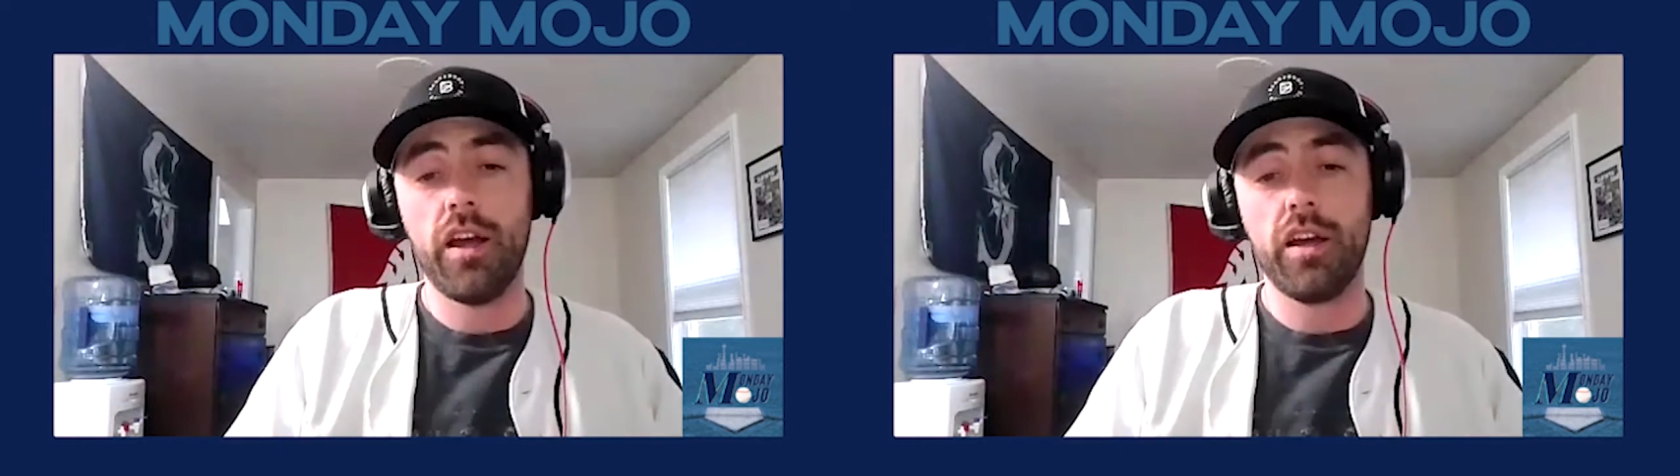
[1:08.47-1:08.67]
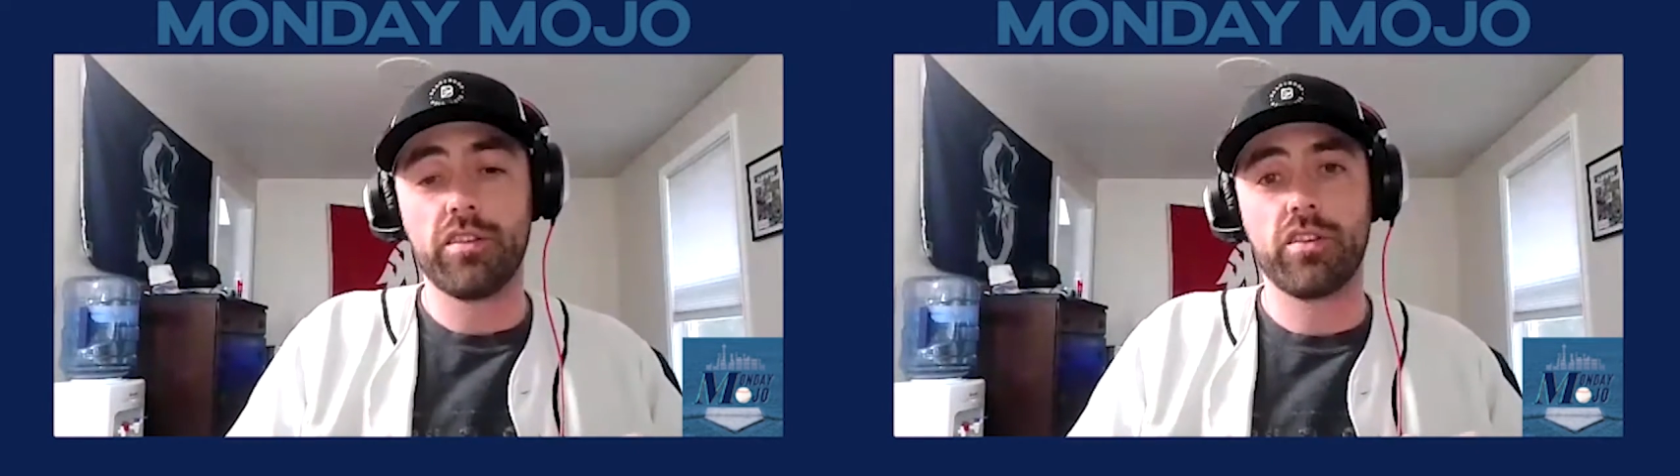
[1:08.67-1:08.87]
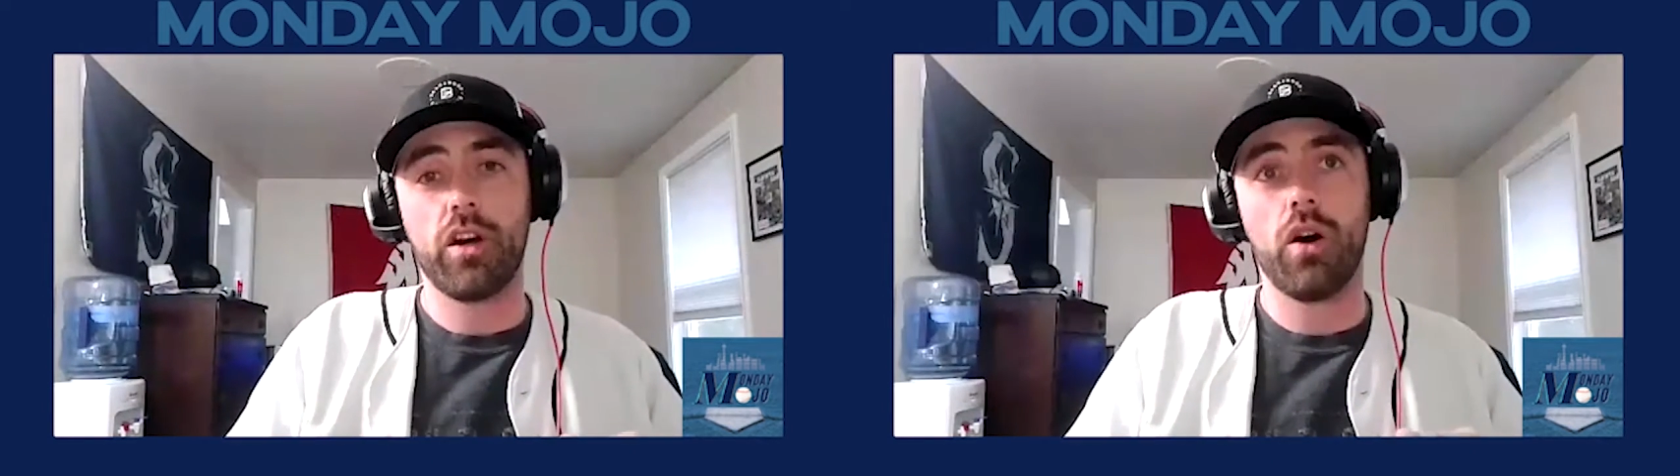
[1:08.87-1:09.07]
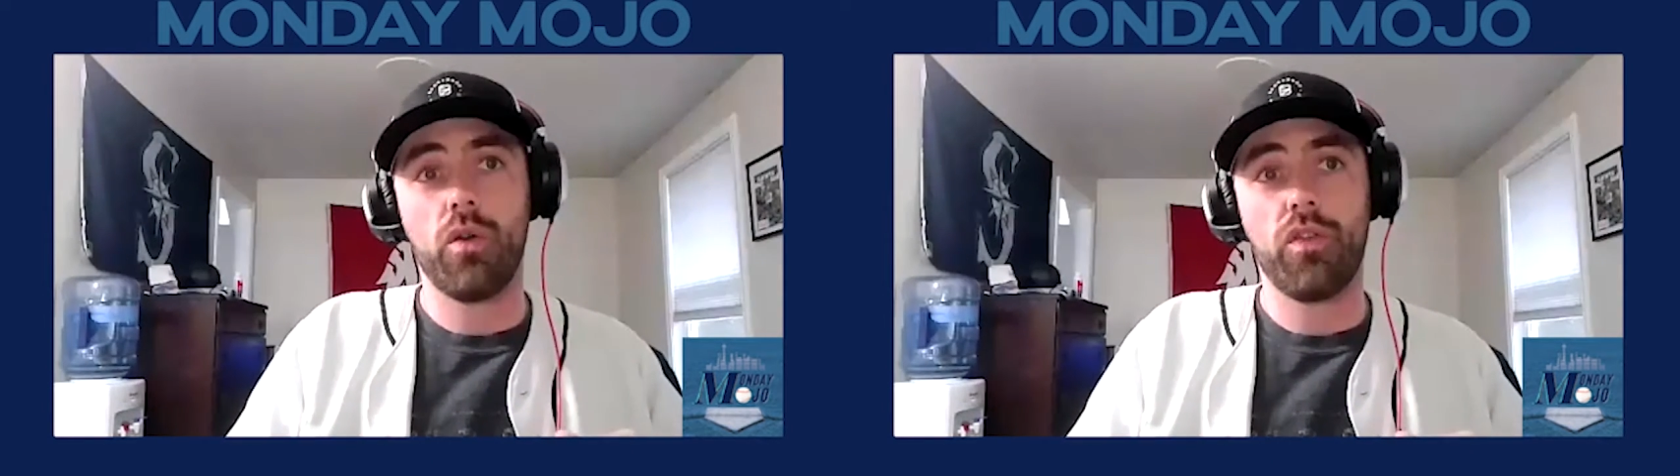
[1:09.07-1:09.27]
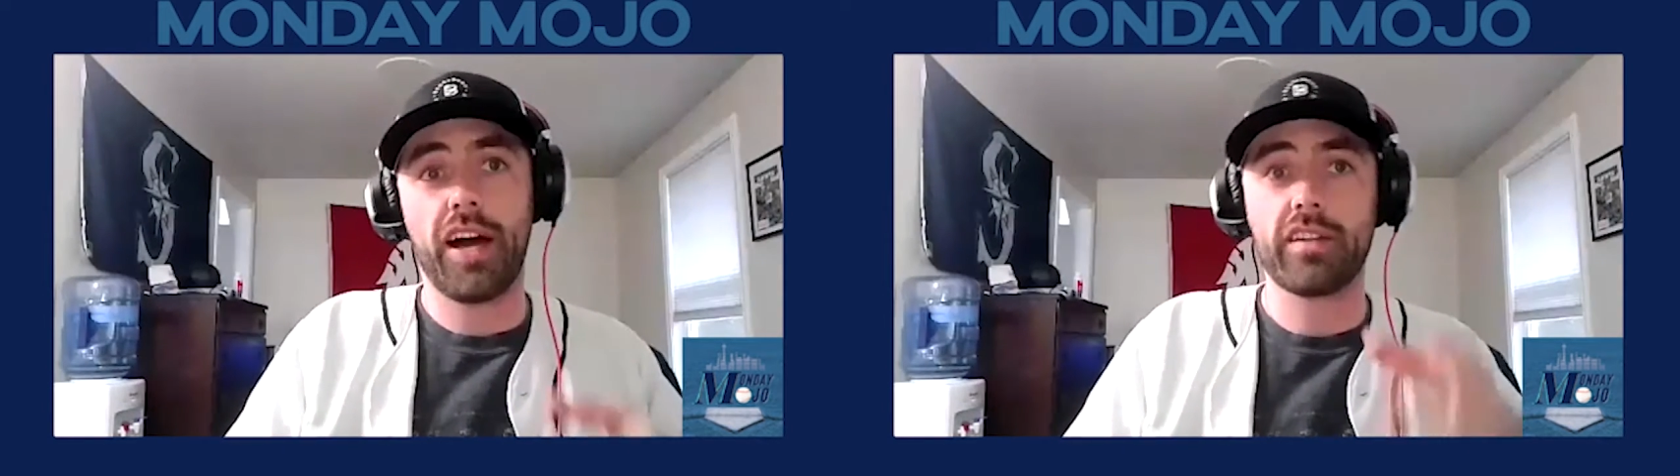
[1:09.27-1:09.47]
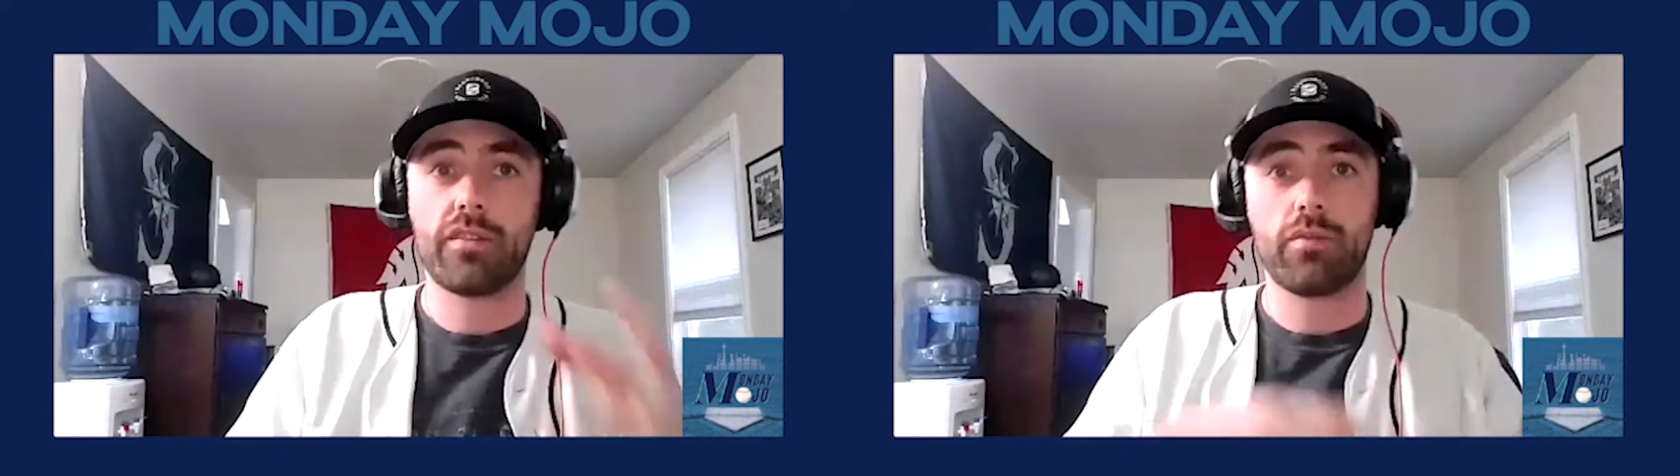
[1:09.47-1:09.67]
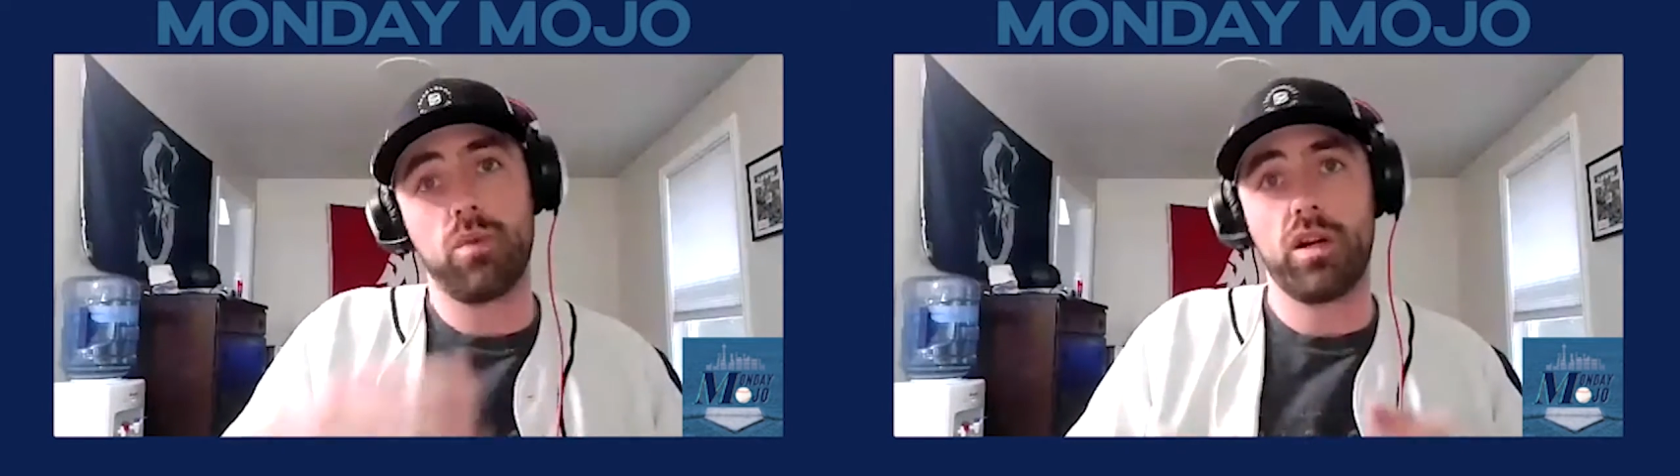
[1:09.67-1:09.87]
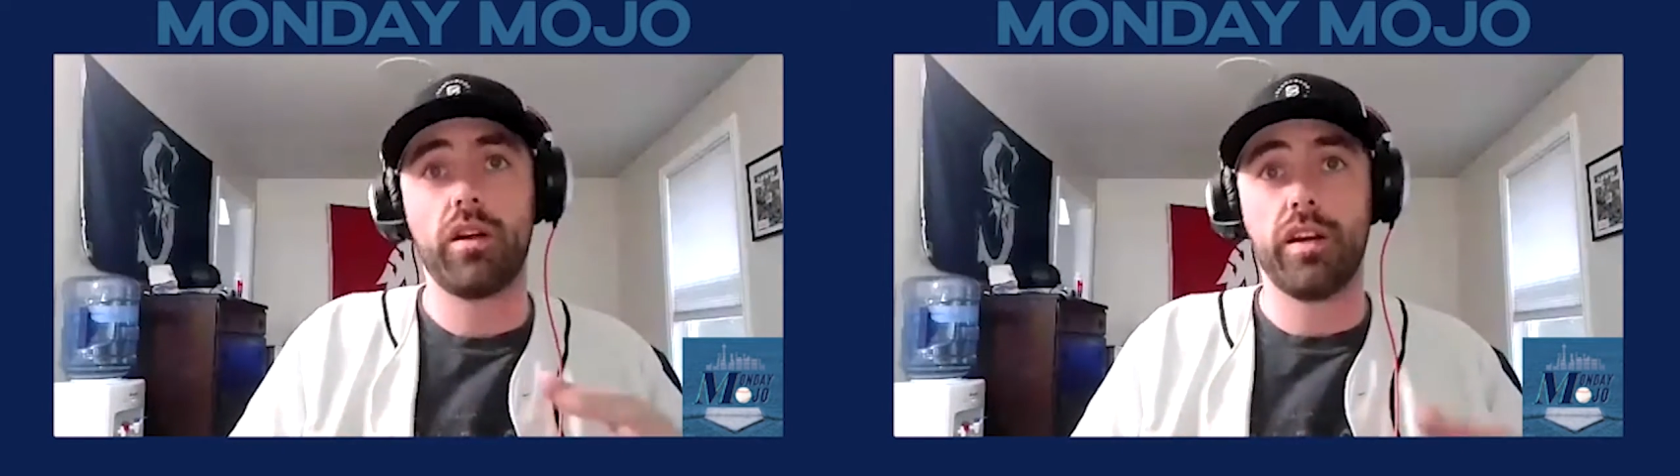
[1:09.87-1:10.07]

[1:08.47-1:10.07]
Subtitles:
And so that's where,